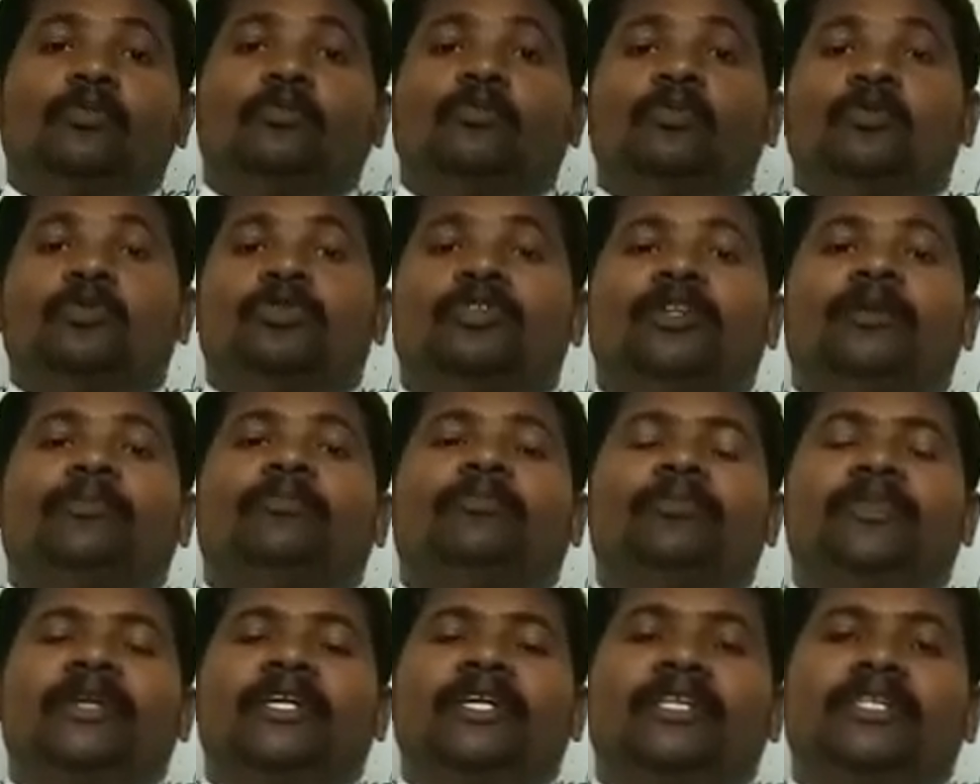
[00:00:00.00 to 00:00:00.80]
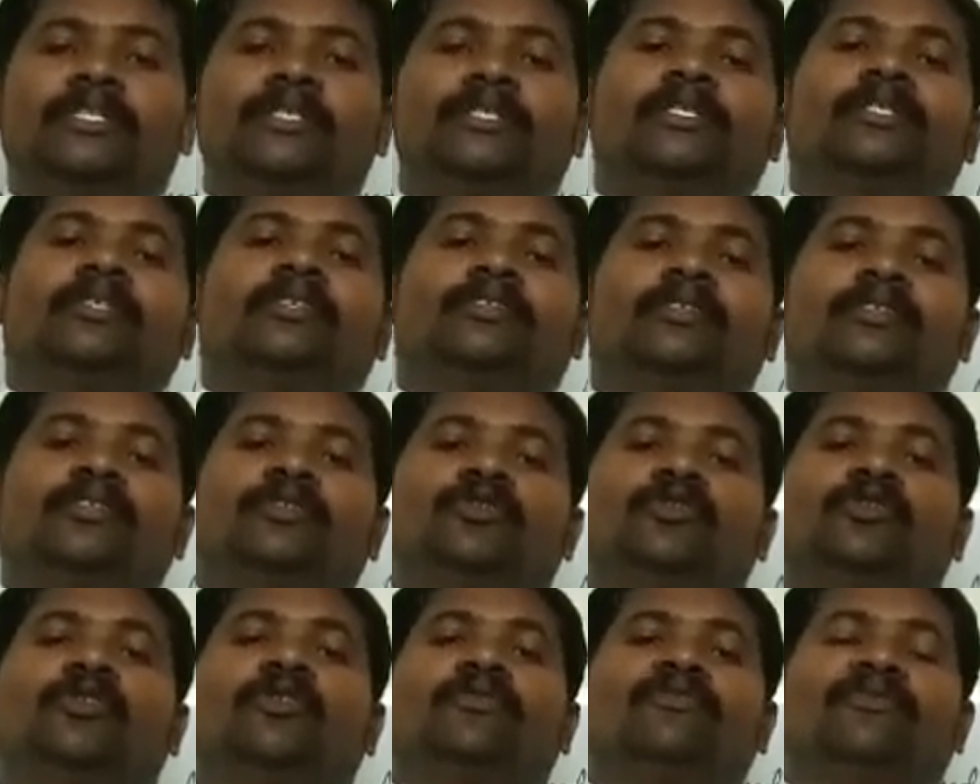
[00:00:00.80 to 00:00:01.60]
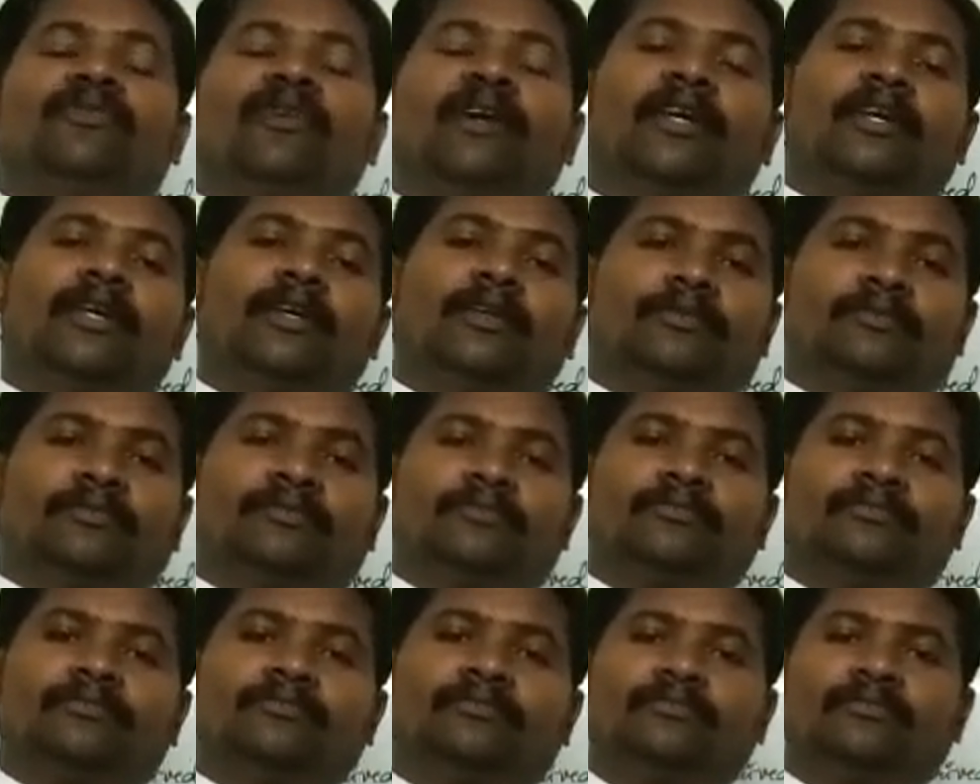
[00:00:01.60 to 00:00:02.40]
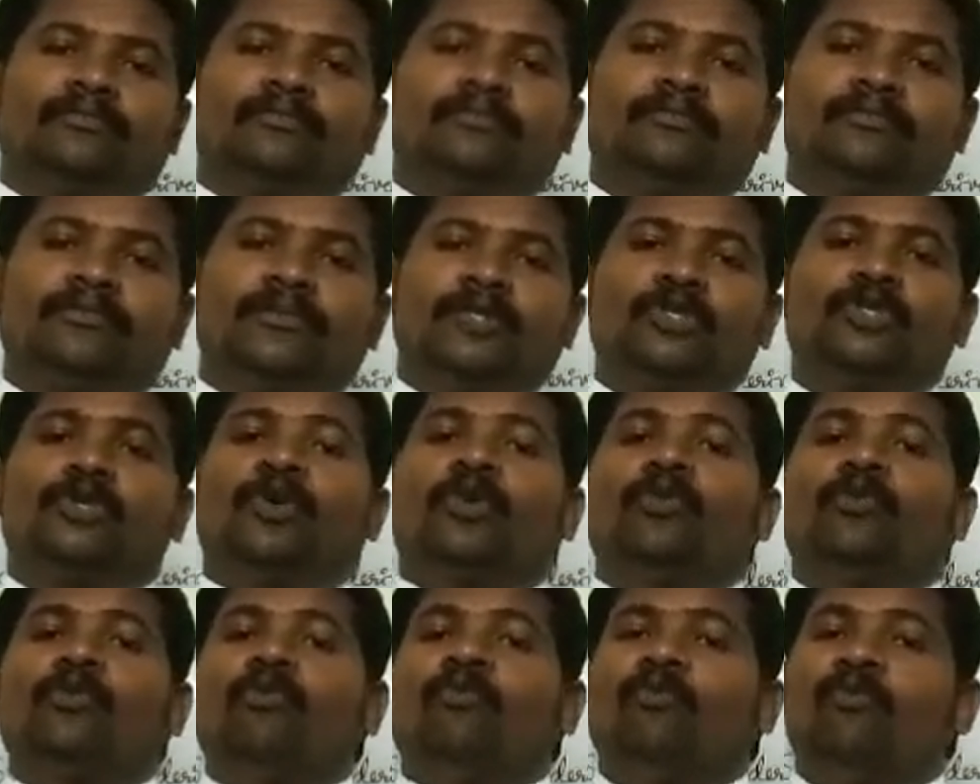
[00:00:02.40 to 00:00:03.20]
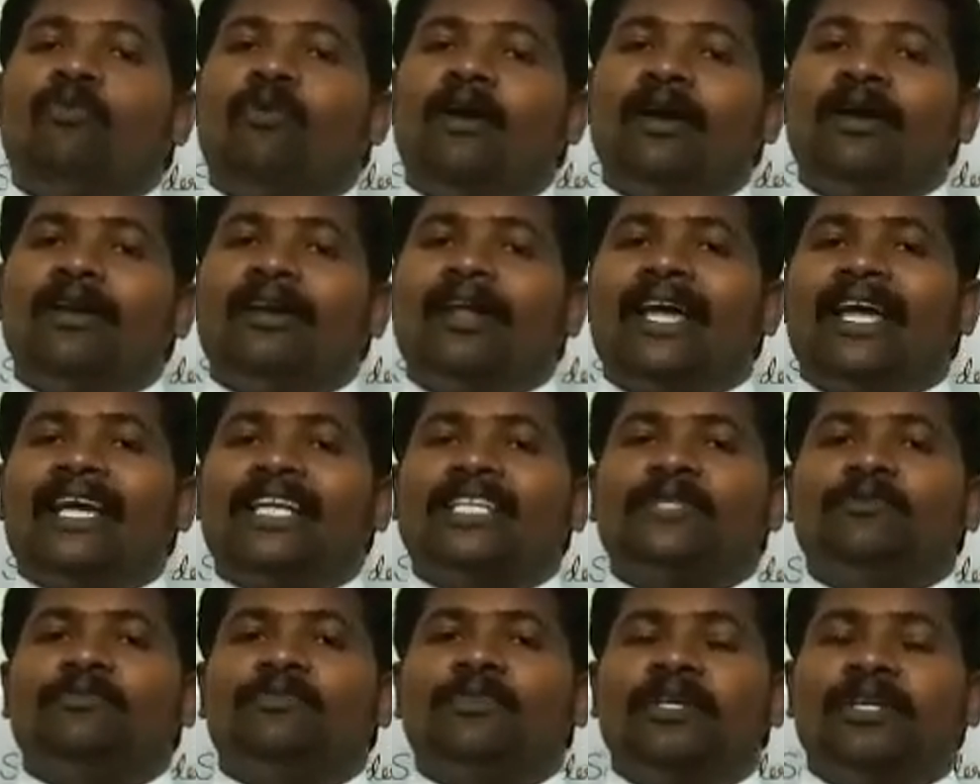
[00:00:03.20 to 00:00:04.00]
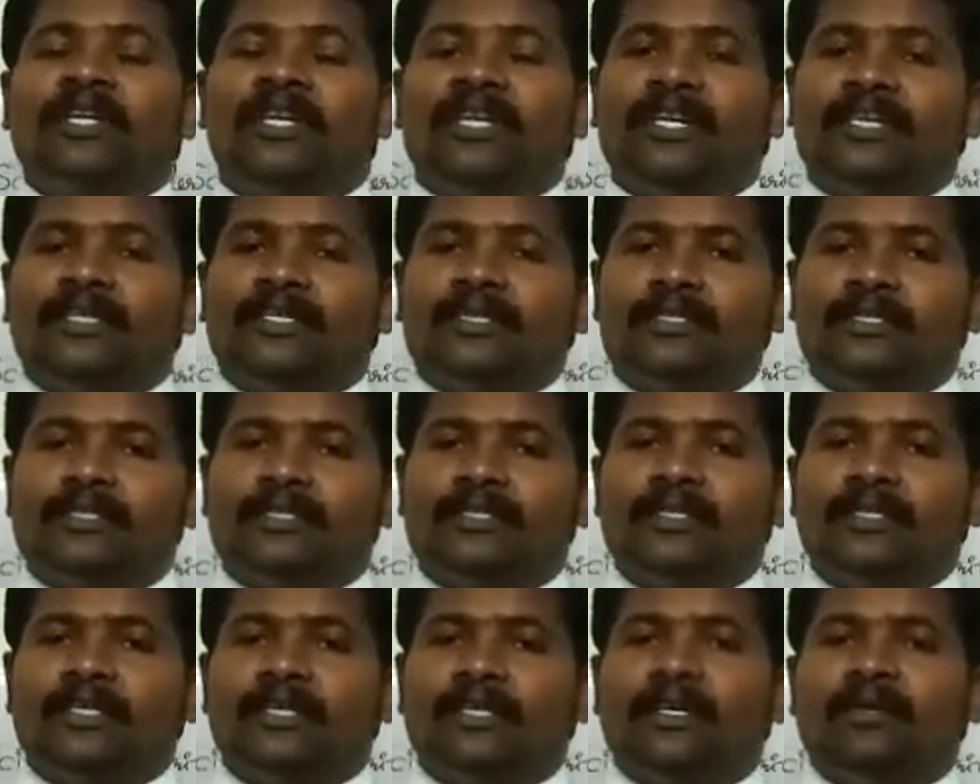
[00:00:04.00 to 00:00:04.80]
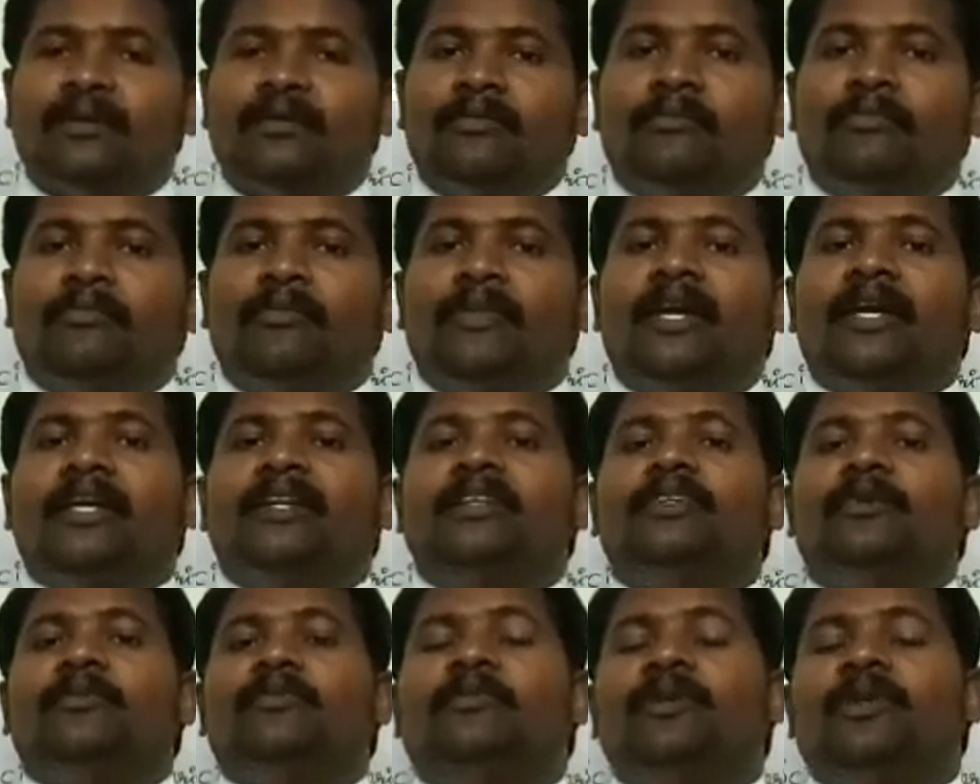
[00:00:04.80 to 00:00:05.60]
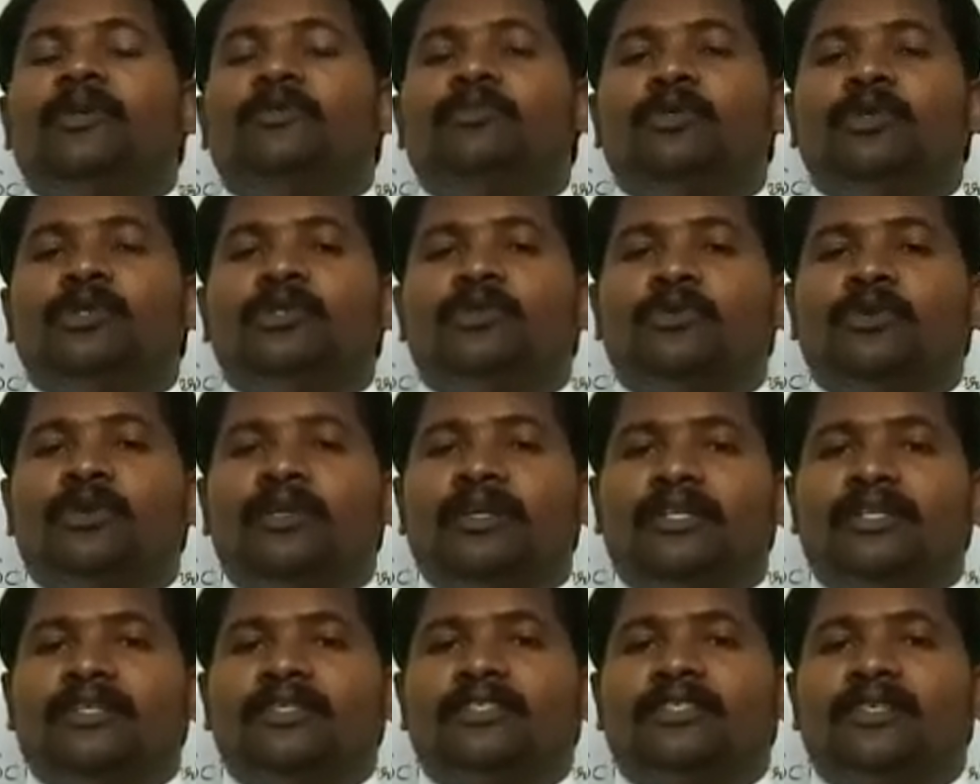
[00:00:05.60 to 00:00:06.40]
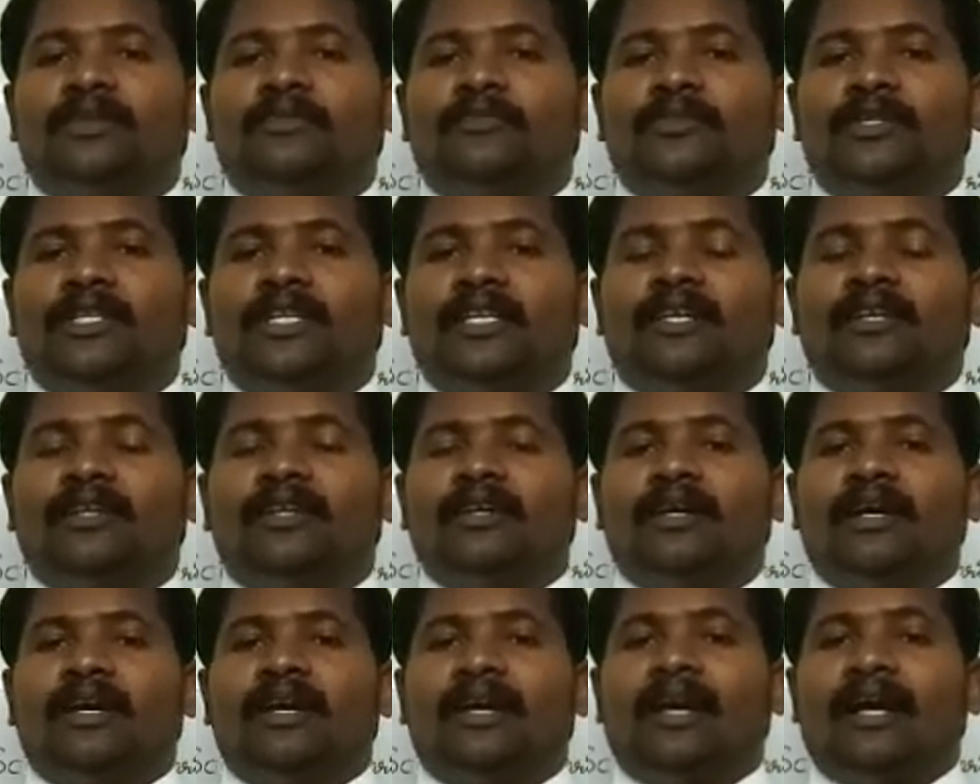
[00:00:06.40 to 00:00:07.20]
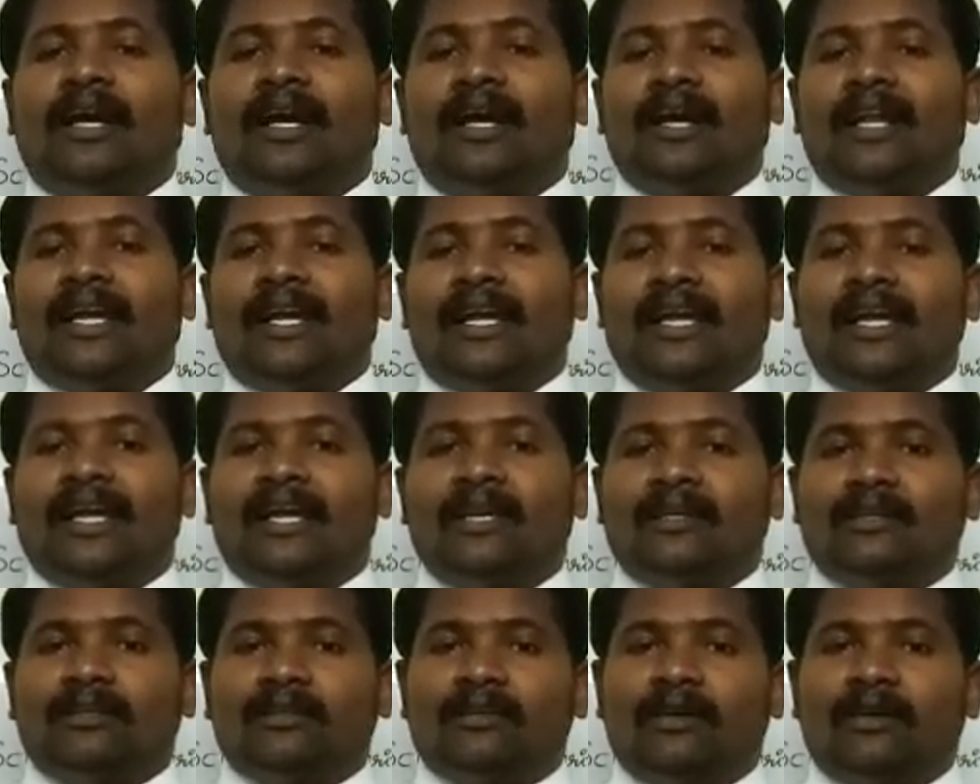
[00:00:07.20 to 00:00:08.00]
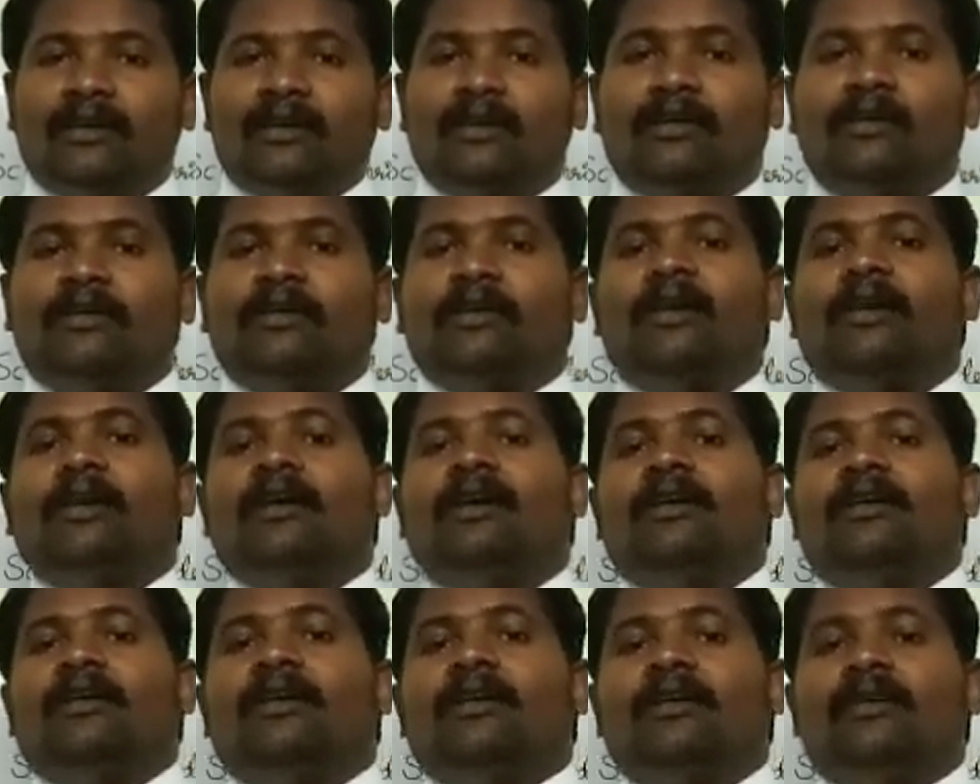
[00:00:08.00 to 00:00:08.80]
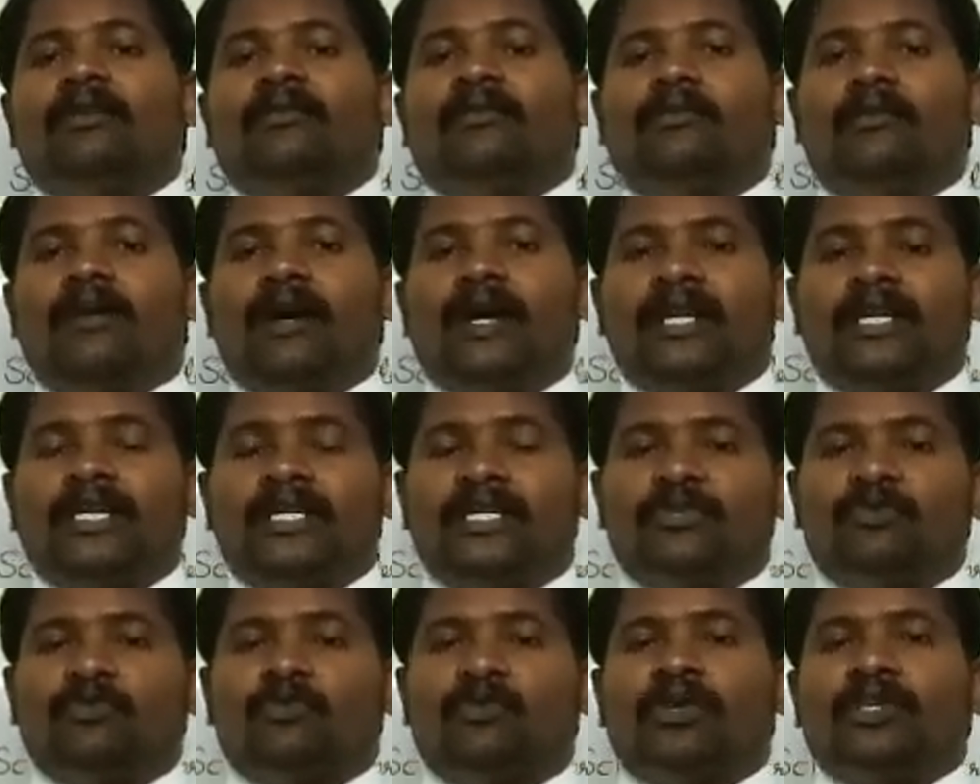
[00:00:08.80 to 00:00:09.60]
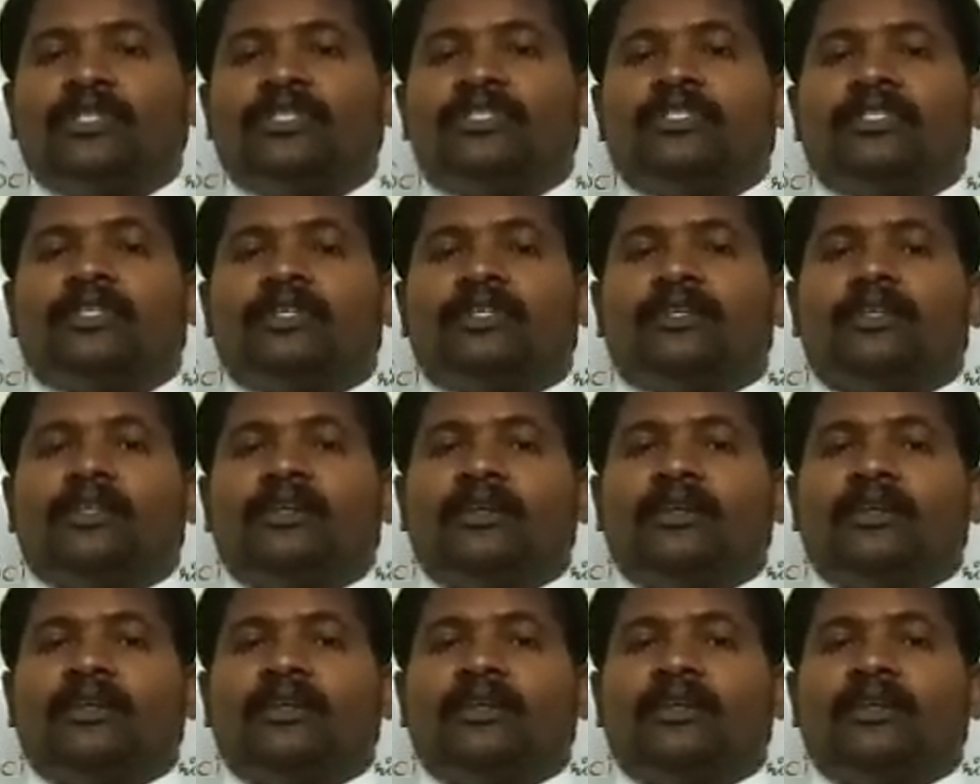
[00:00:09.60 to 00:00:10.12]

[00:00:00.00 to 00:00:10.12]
put the meat into the fire. So one experience made the people to learn something, and again while it was